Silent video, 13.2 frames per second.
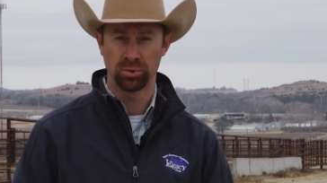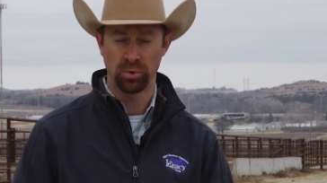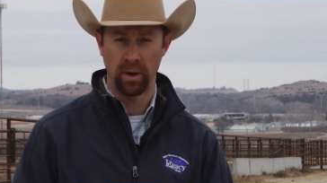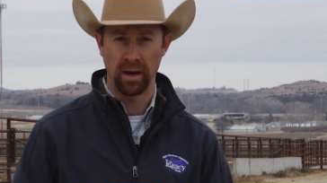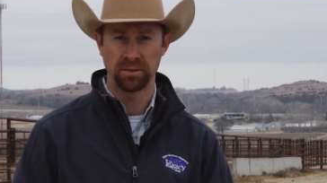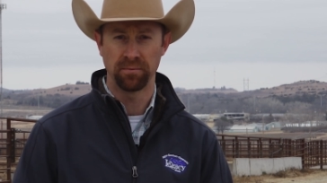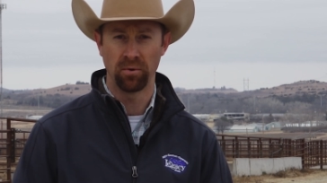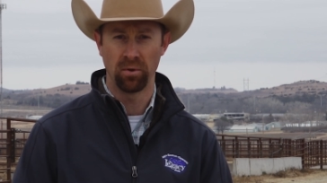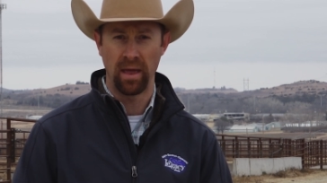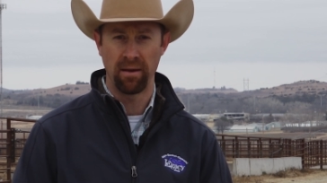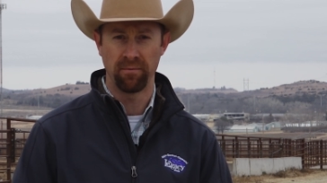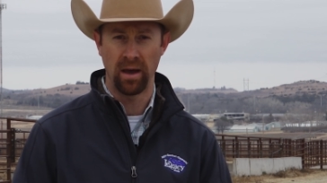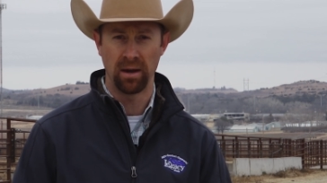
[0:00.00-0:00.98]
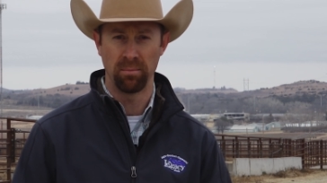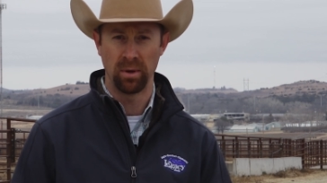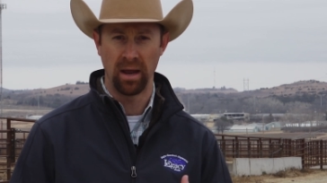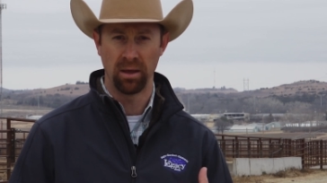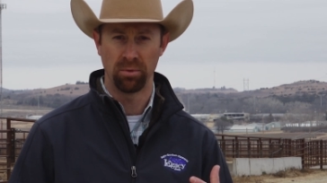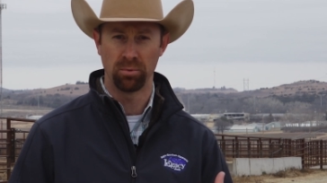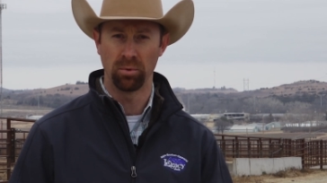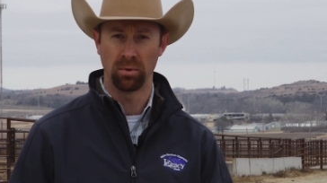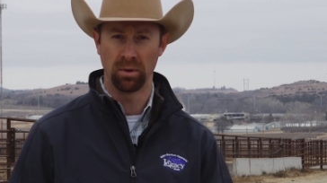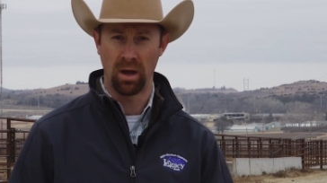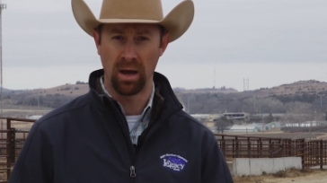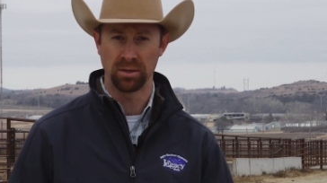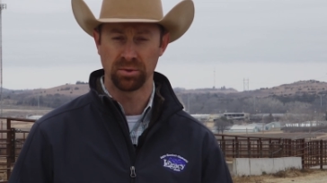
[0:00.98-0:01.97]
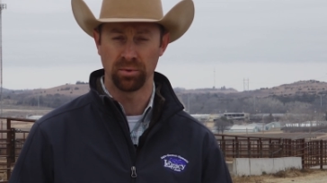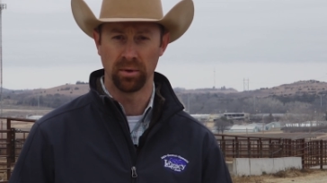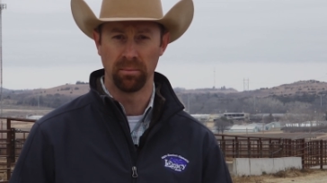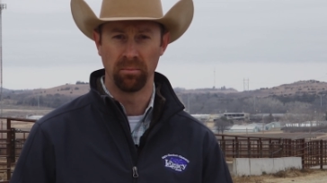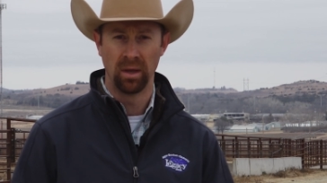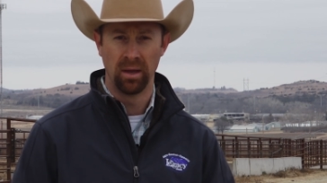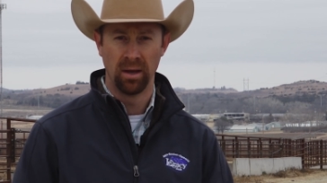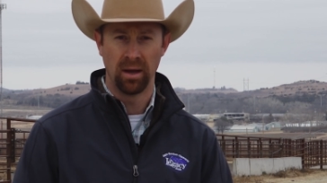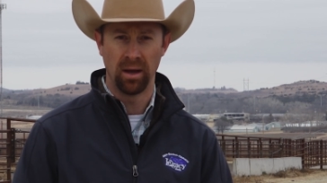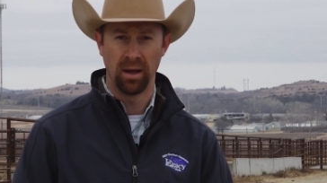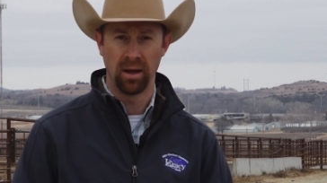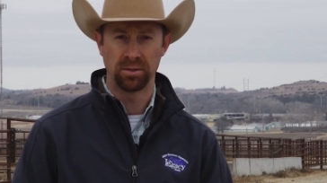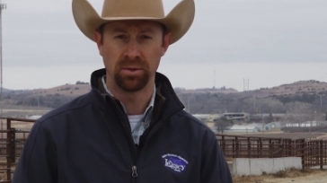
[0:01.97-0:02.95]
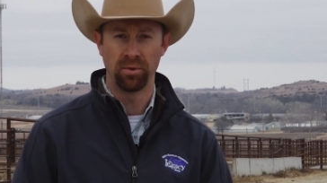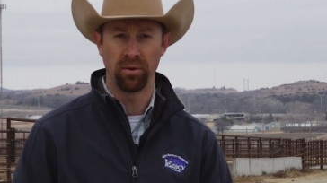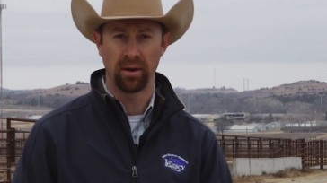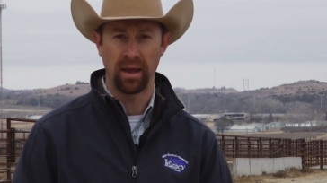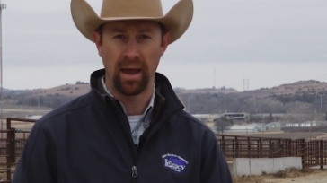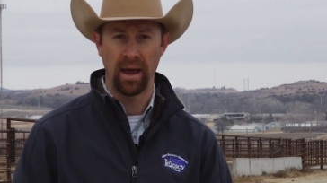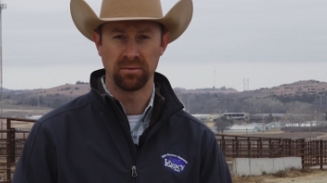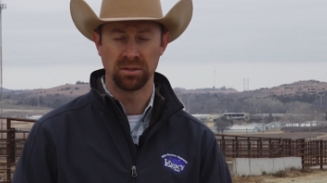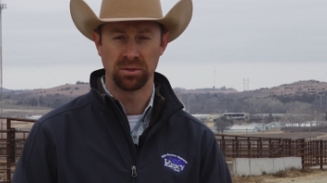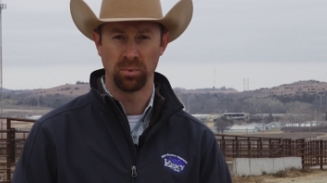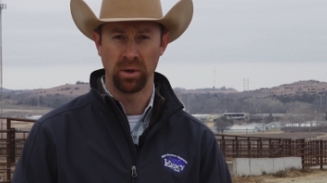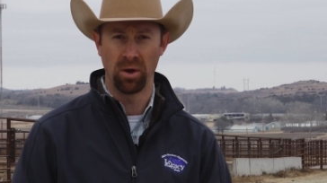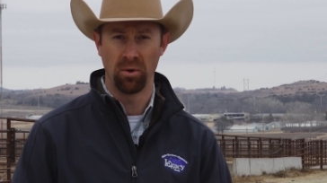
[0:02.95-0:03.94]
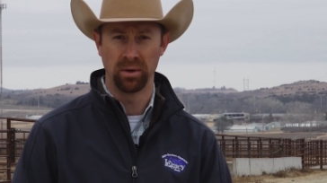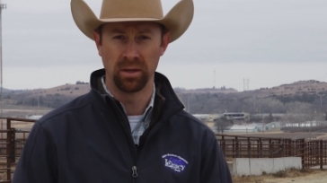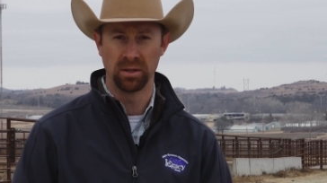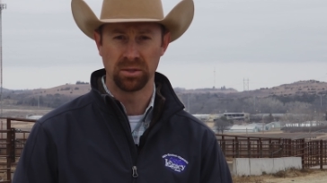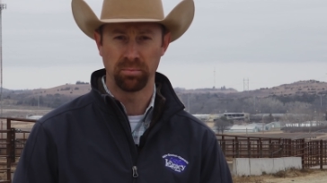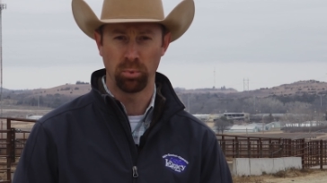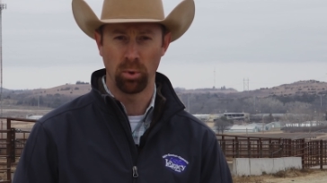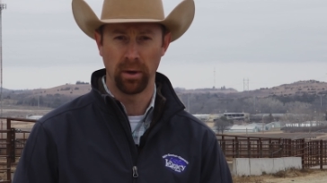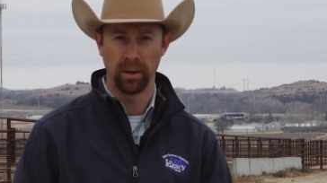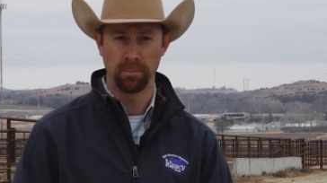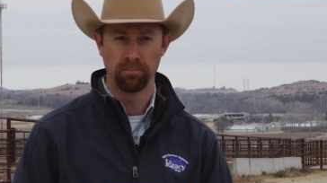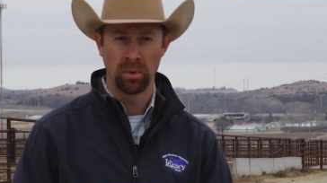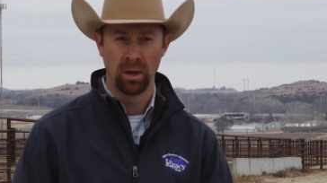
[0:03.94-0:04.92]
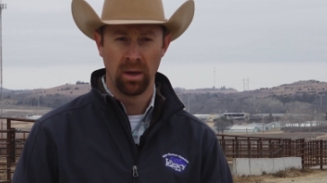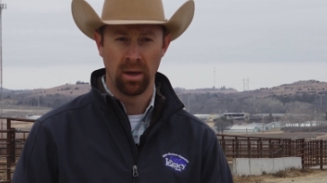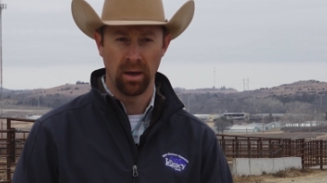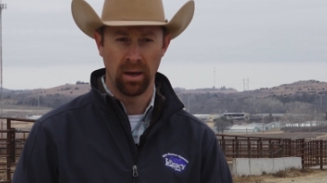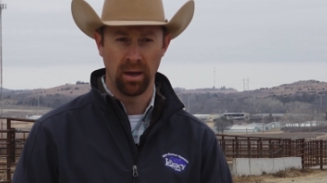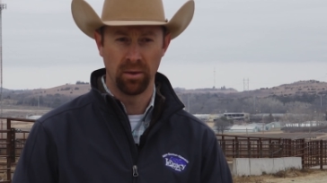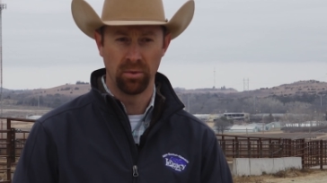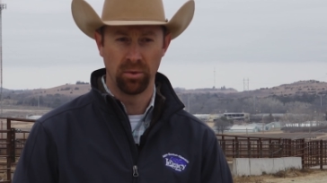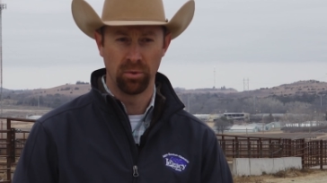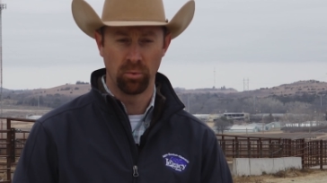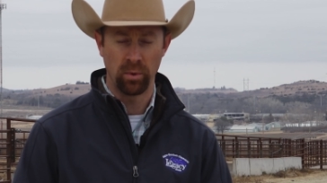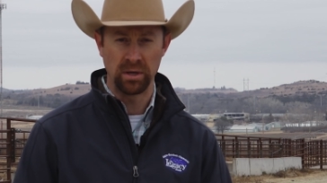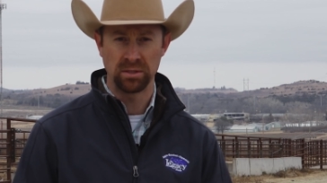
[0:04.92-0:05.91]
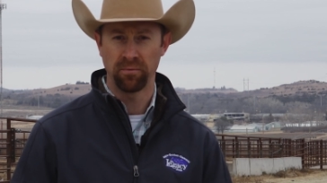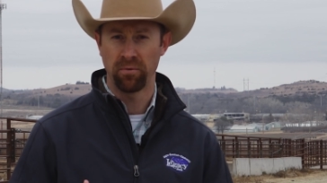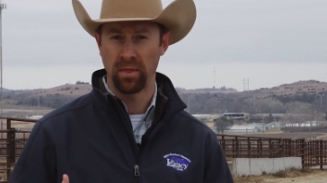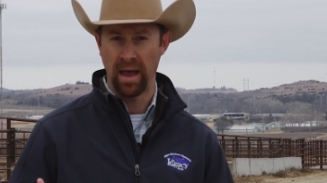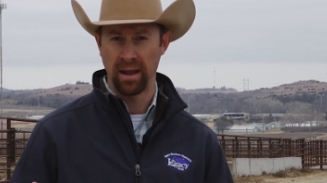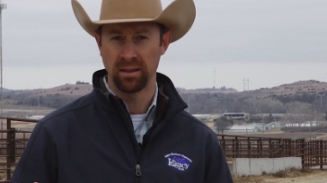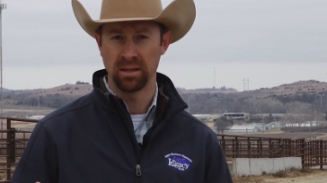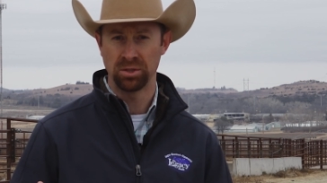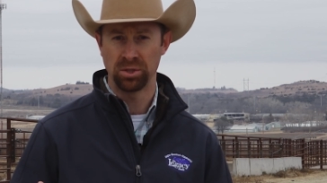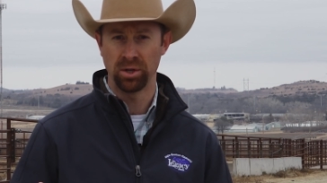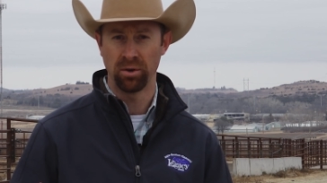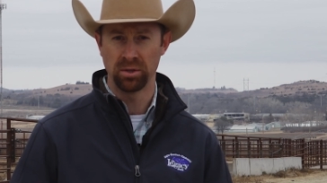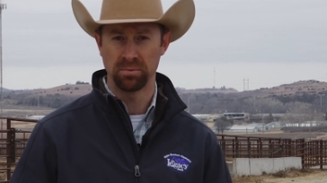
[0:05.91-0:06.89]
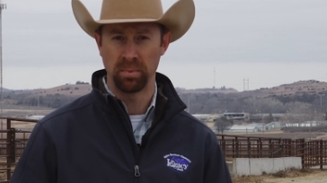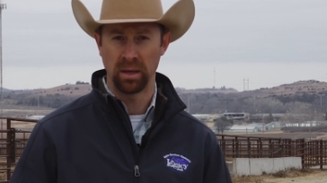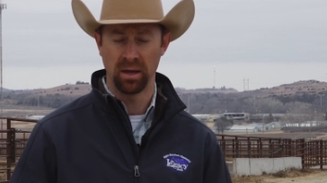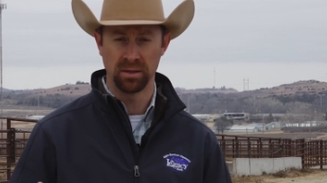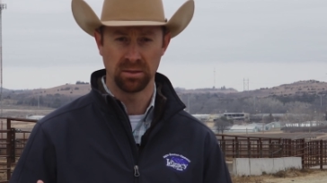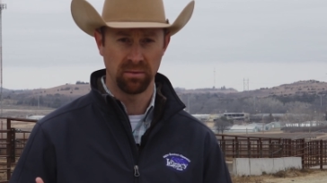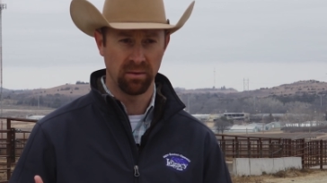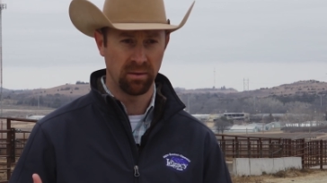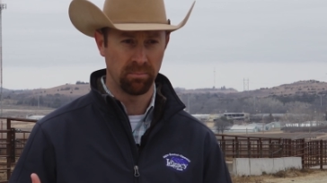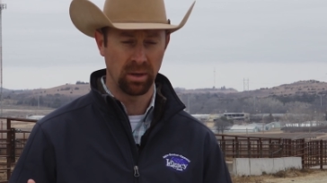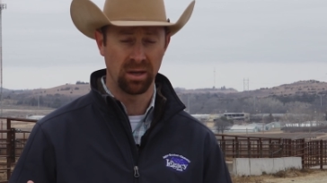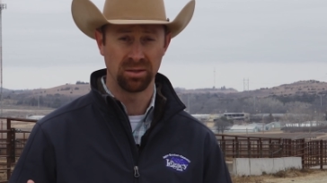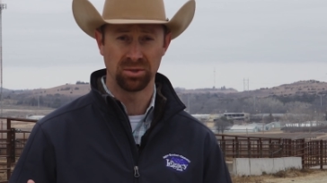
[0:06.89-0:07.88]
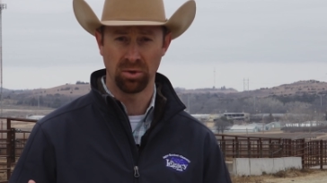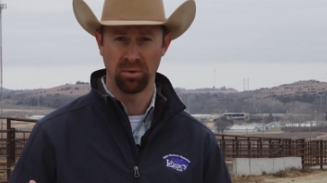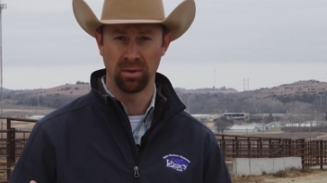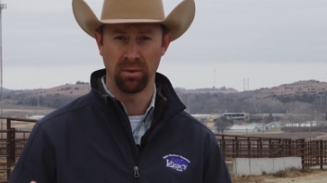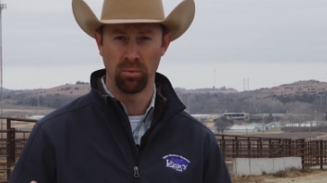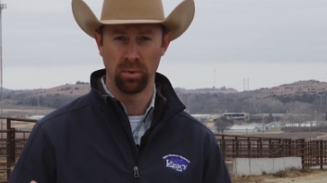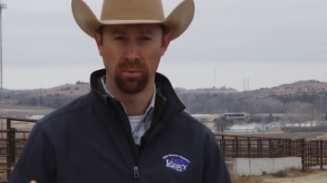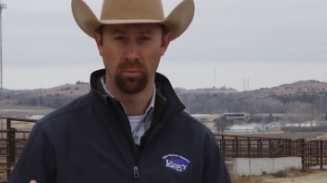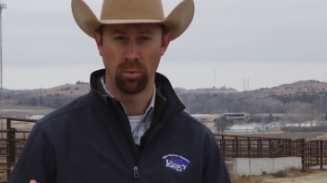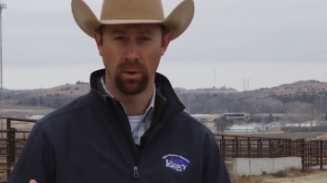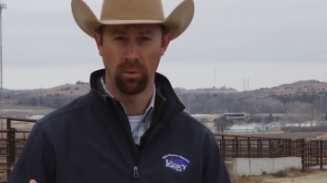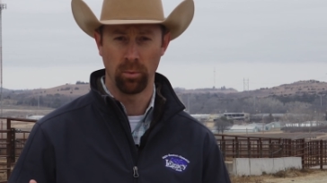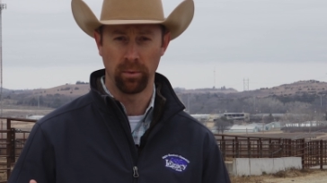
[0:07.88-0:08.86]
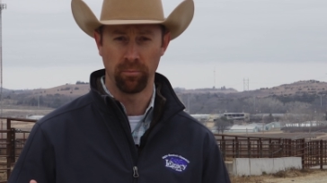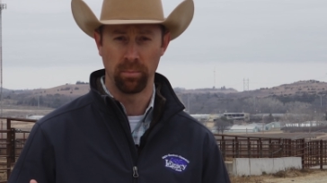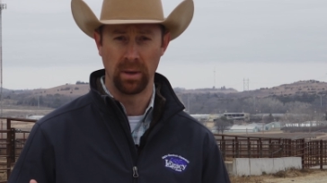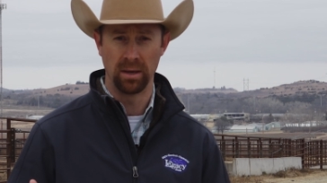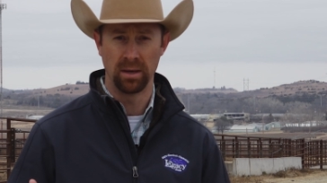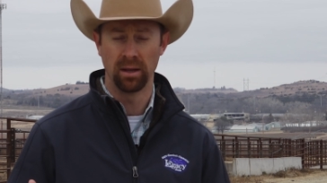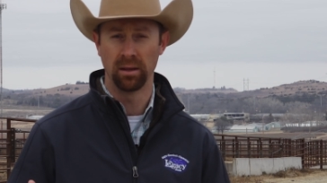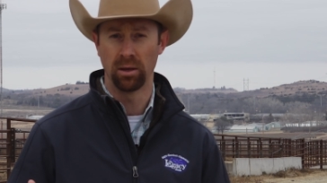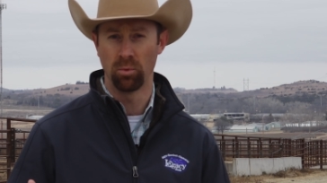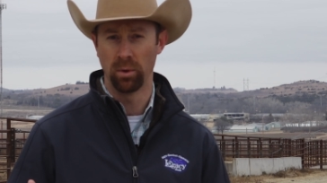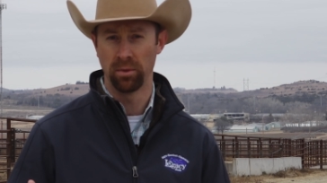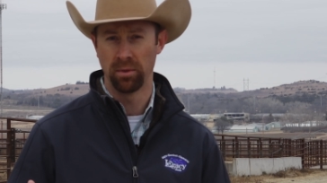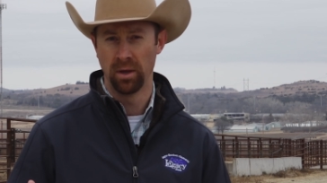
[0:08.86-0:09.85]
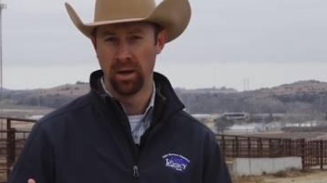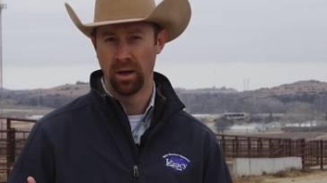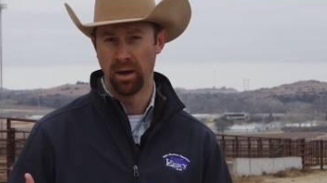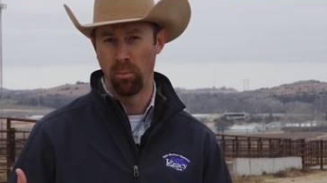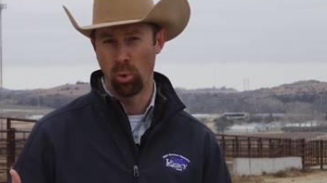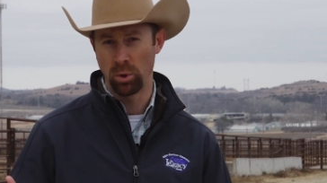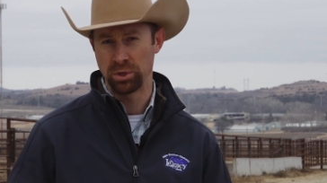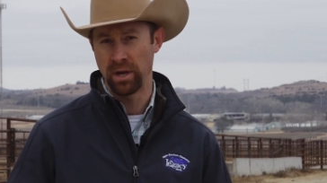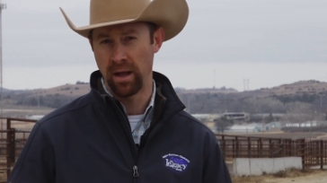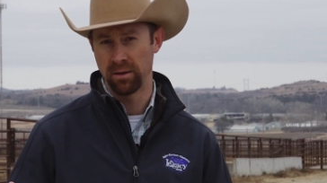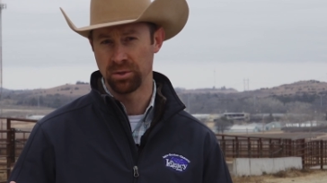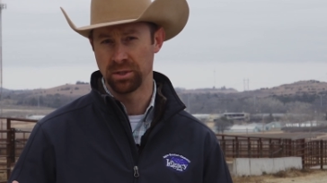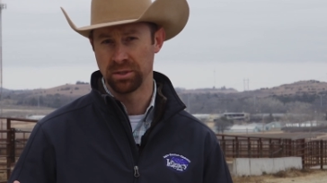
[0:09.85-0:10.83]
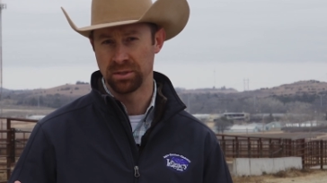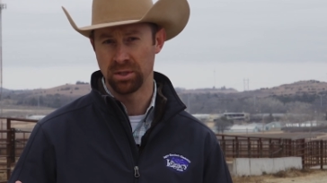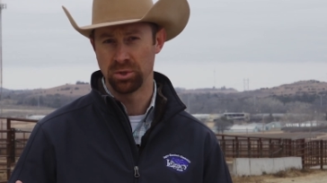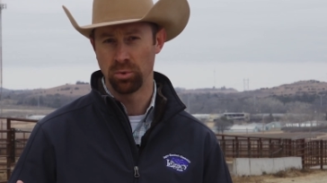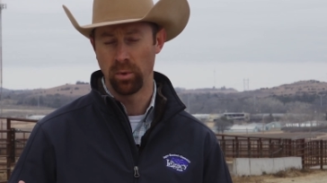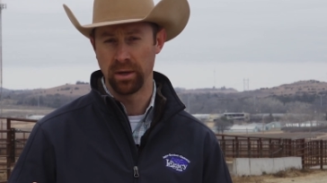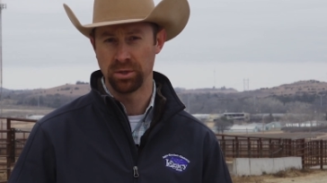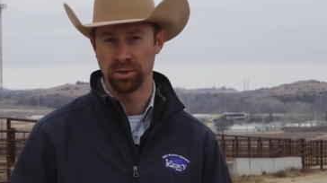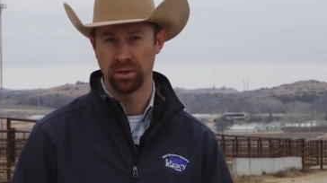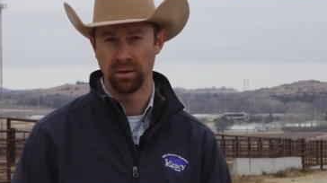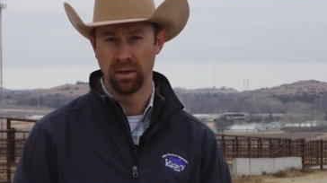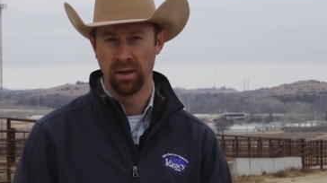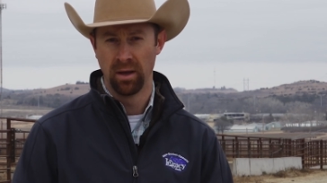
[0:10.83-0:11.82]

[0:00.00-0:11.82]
transfer that vitamin A through colostrum uh, to their calves as we go into the spring. Uh, the reason for that this year is because, because certainly with, where we've been dealing with a more challenging situation